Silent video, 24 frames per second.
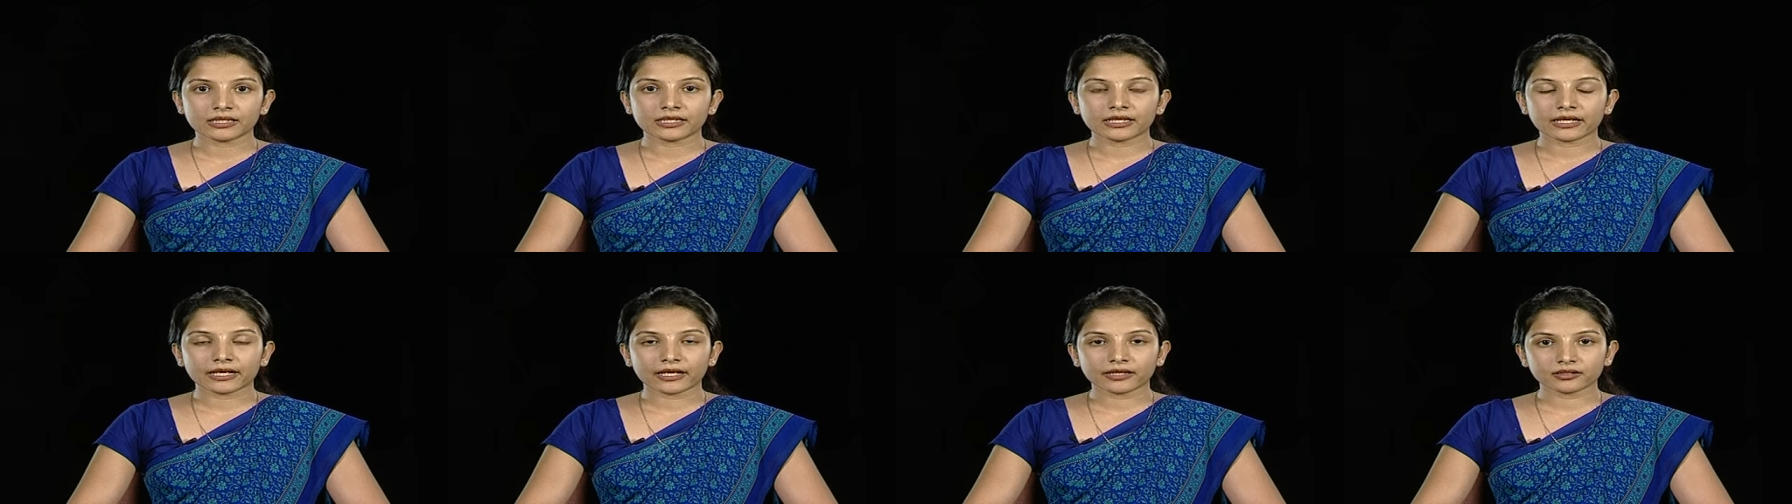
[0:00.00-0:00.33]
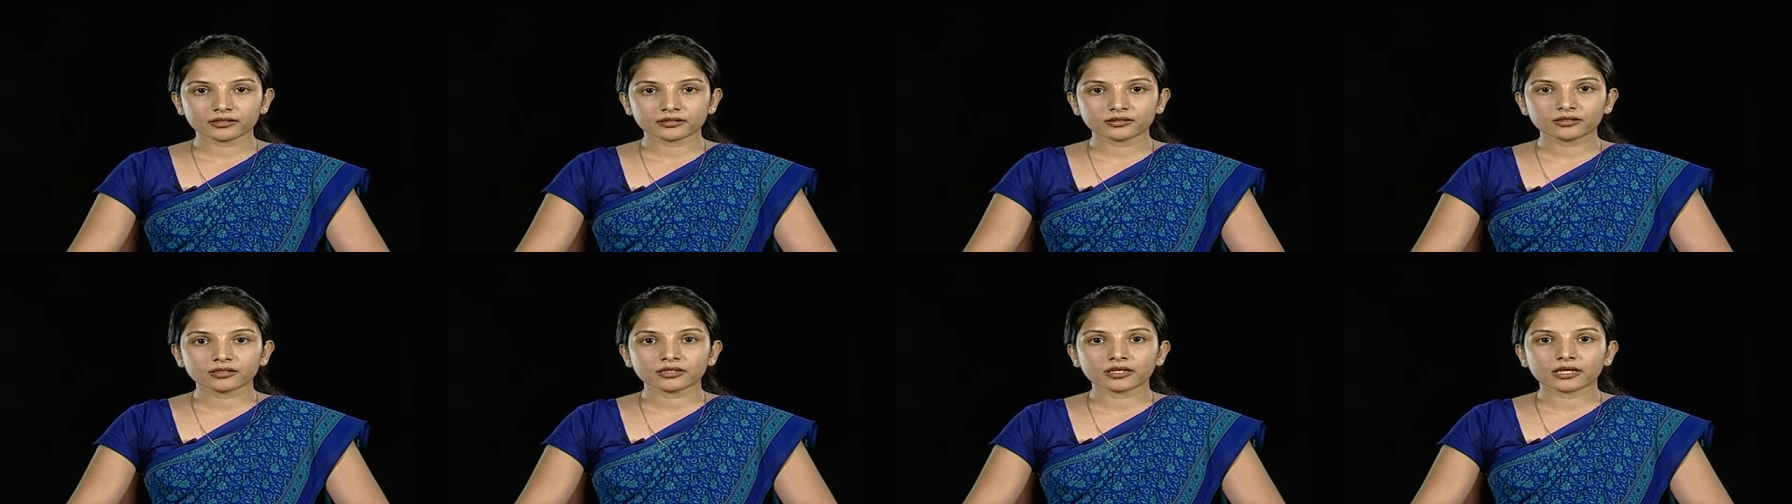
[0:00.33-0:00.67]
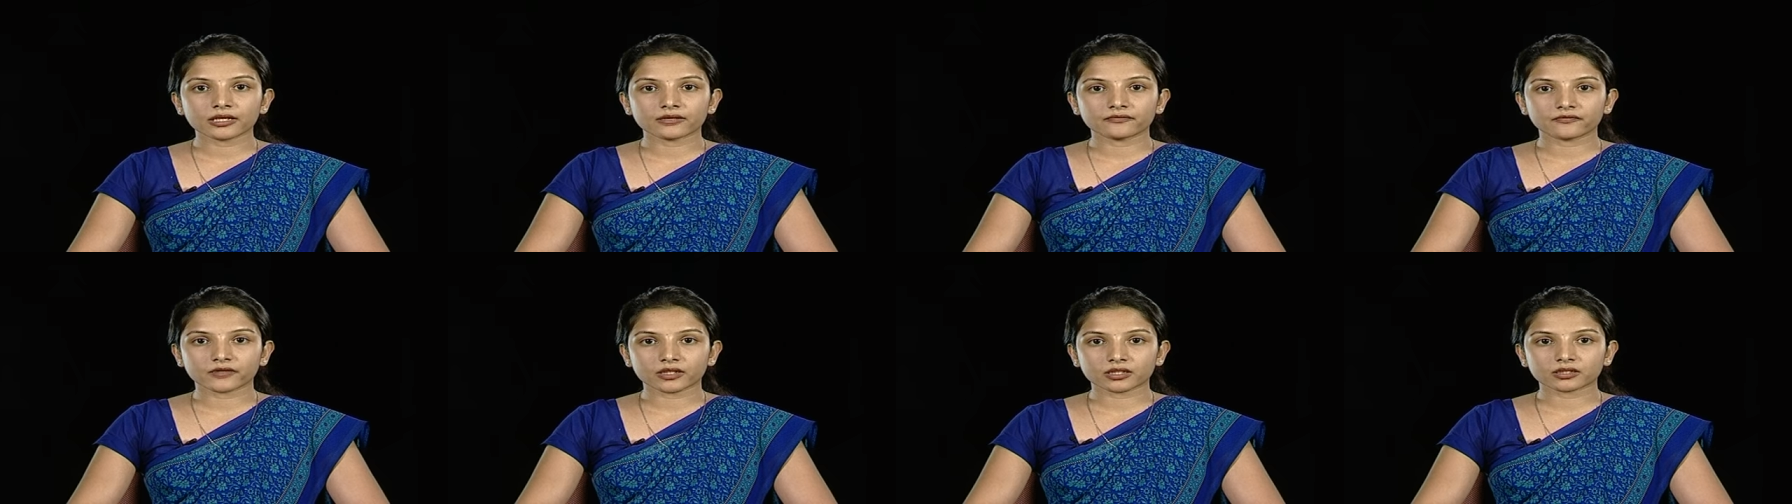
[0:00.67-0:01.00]
Another
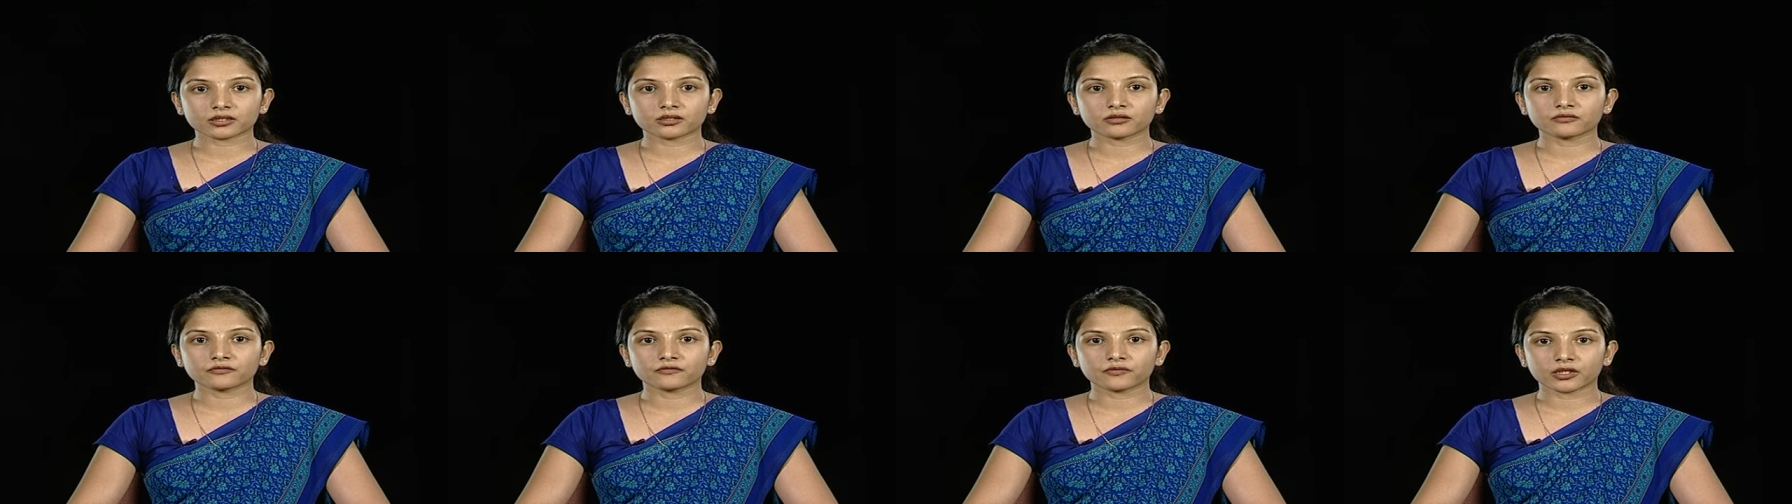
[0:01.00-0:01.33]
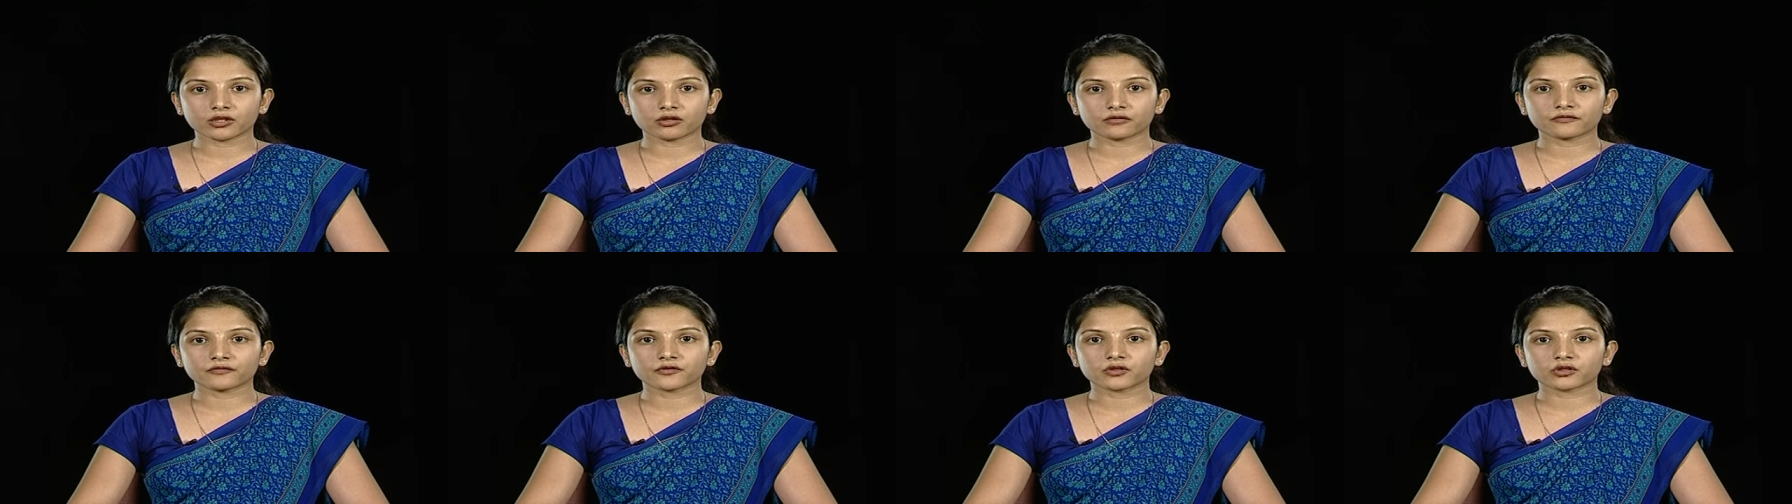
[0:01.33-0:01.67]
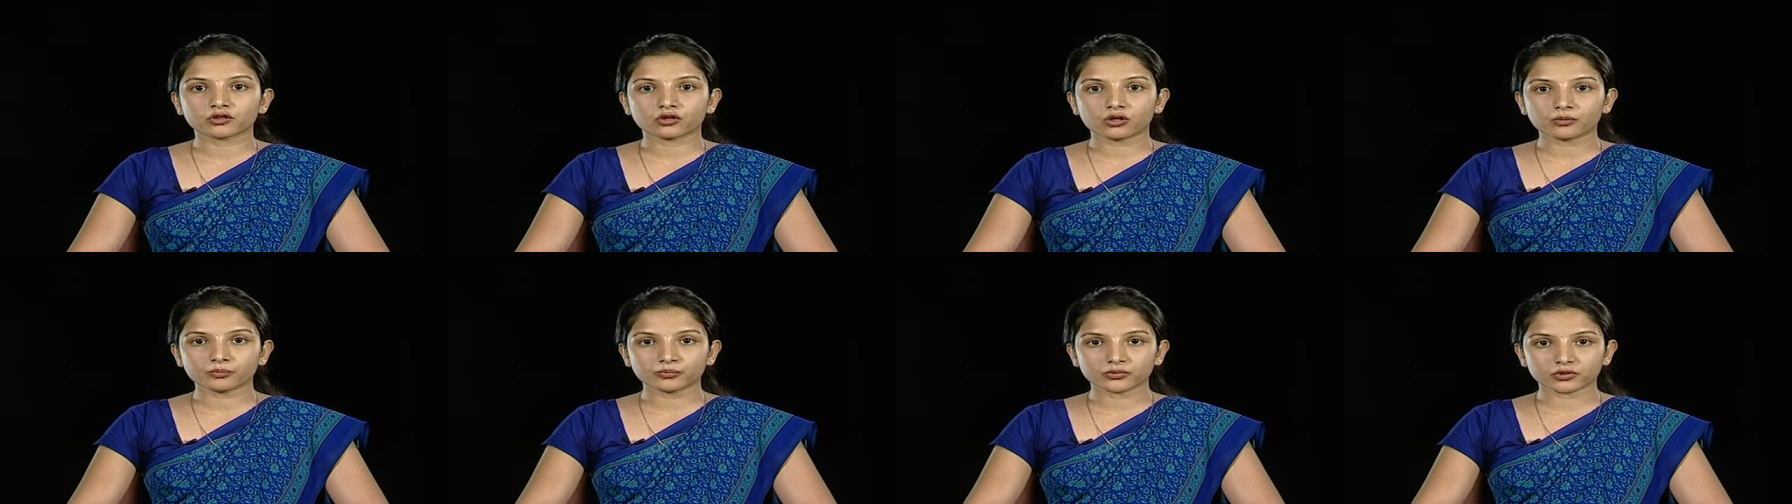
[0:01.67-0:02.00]
effective way of
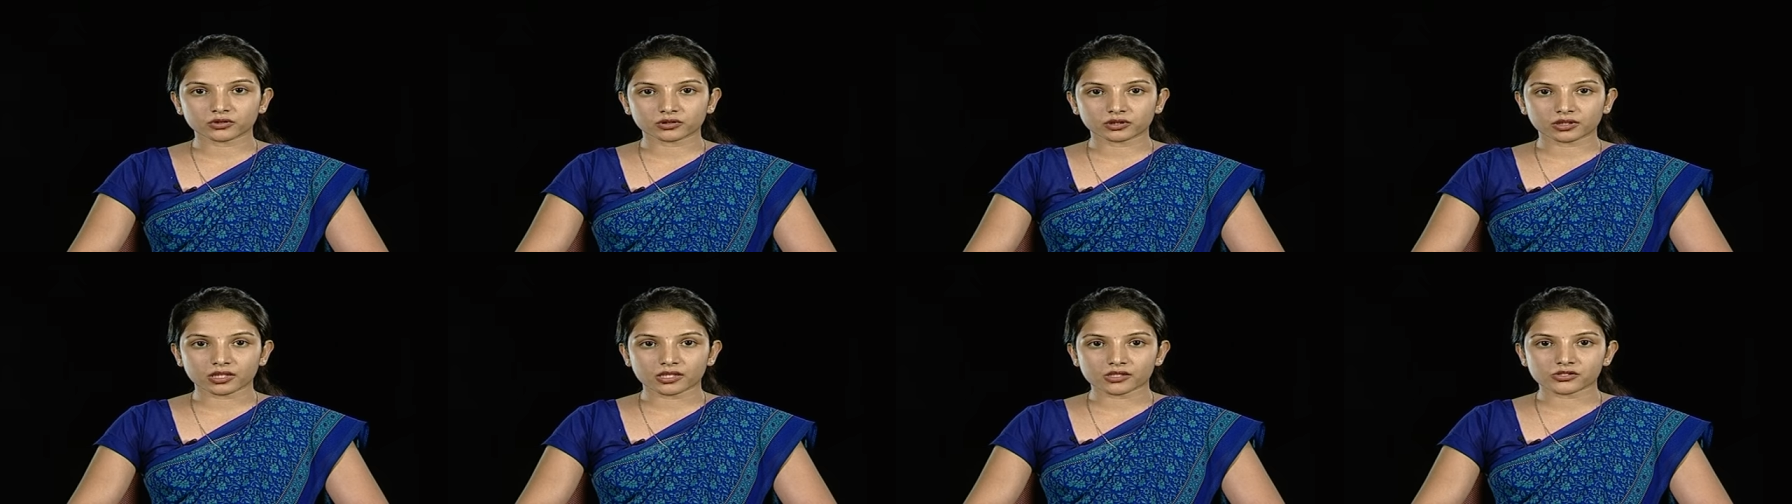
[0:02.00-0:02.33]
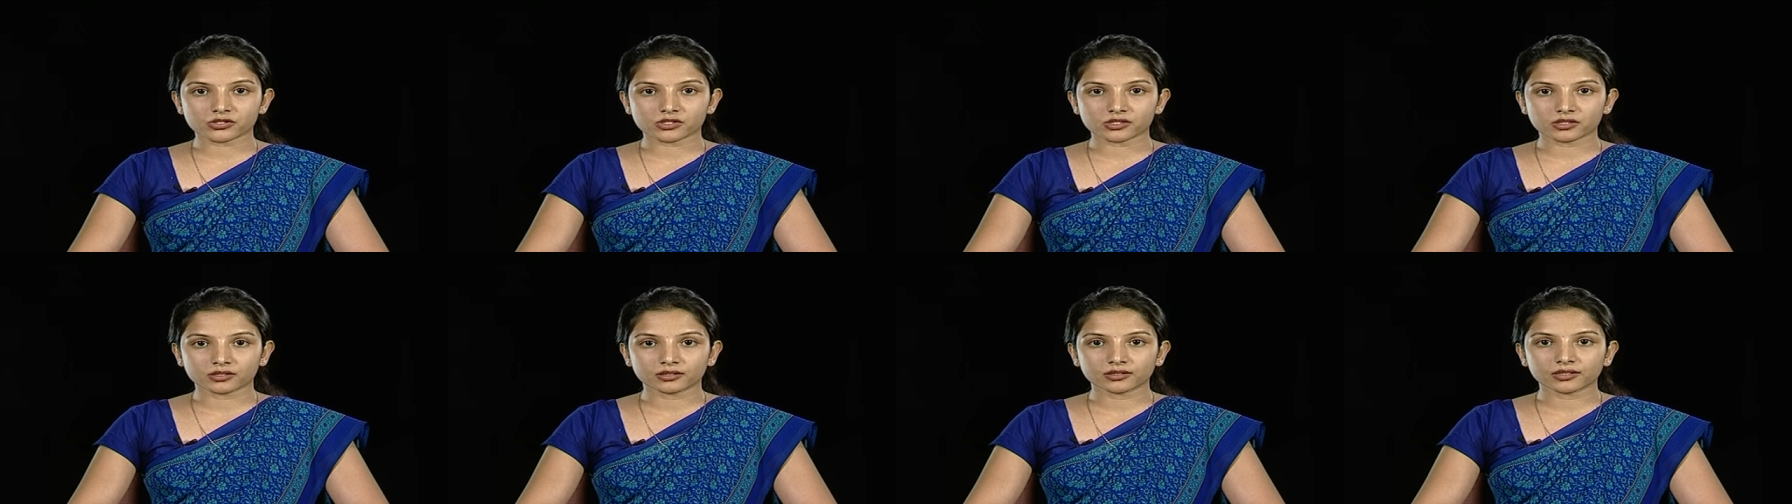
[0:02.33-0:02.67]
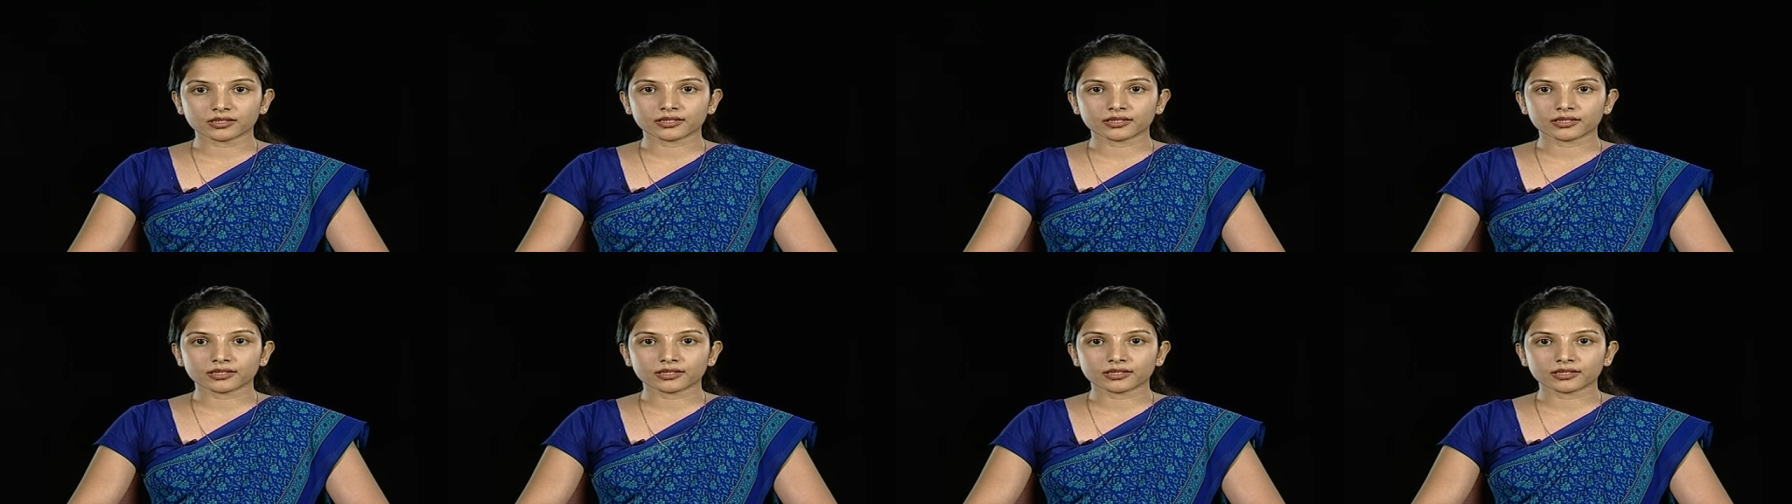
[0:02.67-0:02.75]
crop protection